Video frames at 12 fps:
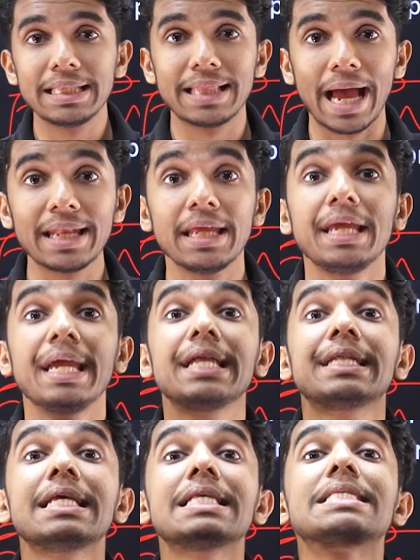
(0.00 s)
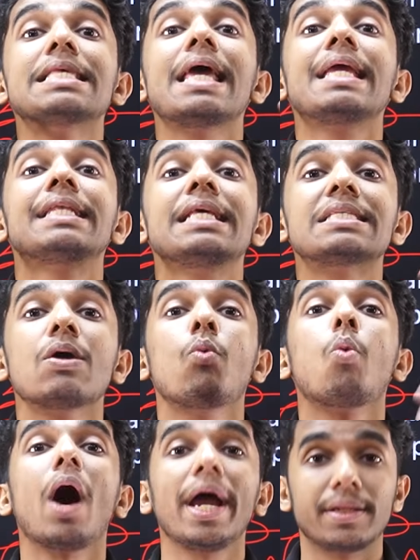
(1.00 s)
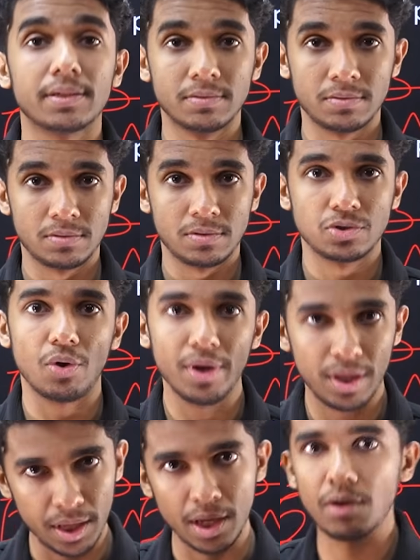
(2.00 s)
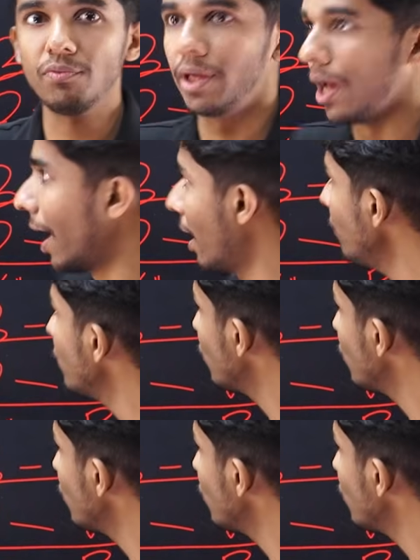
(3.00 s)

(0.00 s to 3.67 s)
that it is a white? So here we have